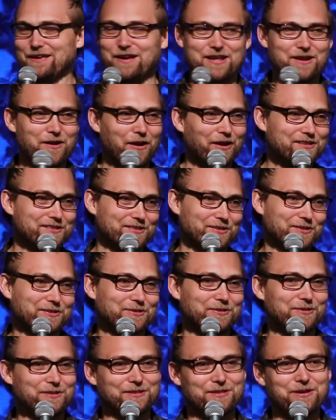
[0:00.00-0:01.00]
In our
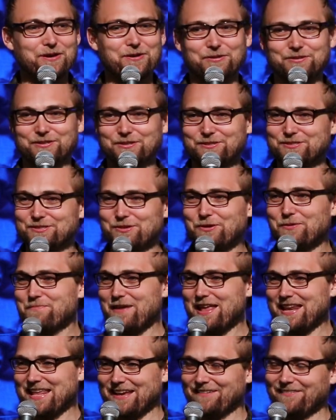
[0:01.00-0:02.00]
circle alone, there's so
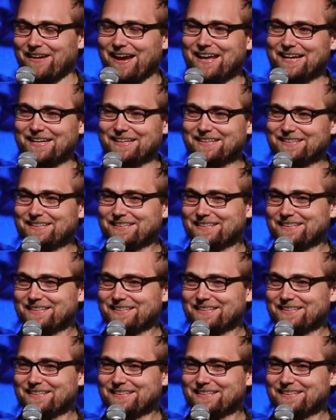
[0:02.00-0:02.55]
many, right?